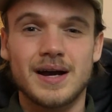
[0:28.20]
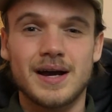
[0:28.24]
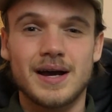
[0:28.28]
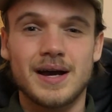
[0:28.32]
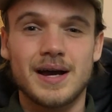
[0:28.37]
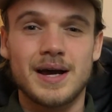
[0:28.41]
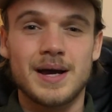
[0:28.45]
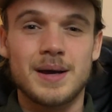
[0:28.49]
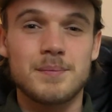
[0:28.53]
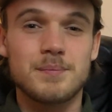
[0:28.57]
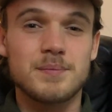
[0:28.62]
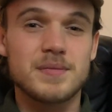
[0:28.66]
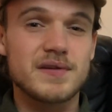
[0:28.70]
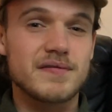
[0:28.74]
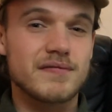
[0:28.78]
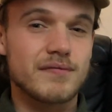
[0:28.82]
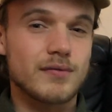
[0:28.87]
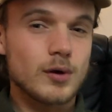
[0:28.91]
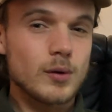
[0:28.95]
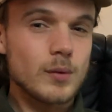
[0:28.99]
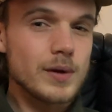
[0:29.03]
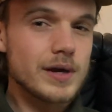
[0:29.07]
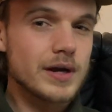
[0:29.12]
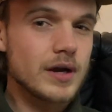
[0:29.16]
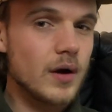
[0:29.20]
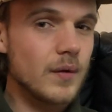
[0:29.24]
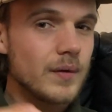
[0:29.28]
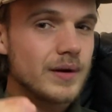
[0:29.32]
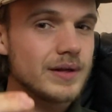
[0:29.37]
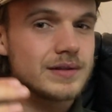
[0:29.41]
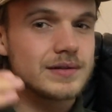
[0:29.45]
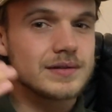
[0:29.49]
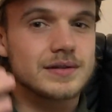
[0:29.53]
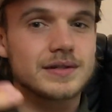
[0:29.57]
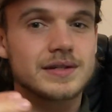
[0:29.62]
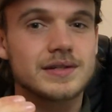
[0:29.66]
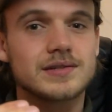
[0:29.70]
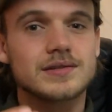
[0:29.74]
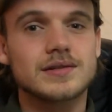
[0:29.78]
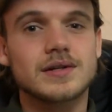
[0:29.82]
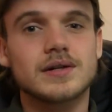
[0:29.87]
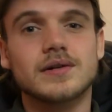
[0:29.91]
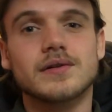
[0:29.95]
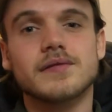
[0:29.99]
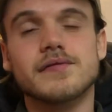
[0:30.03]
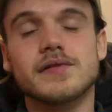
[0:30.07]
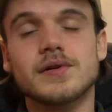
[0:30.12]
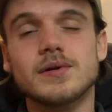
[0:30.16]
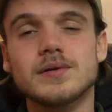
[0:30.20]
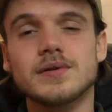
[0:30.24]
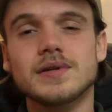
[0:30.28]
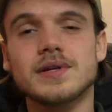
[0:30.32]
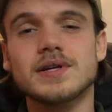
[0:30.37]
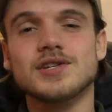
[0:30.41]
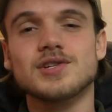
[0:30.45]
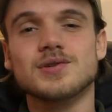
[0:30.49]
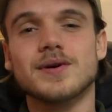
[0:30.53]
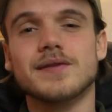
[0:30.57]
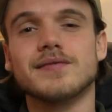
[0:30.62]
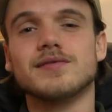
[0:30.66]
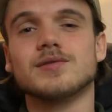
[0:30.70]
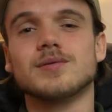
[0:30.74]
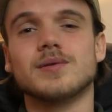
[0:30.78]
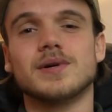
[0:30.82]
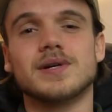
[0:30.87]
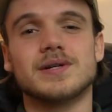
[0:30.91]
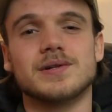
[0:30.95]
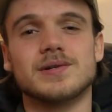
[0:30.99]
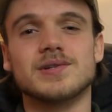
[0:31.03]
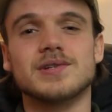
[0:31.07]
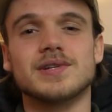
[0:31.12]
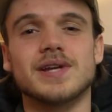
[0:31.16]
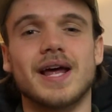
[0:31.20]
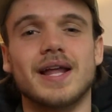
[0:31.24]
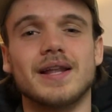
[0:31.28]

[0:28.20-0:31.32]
And before we go into this, there are a few things you have to understand.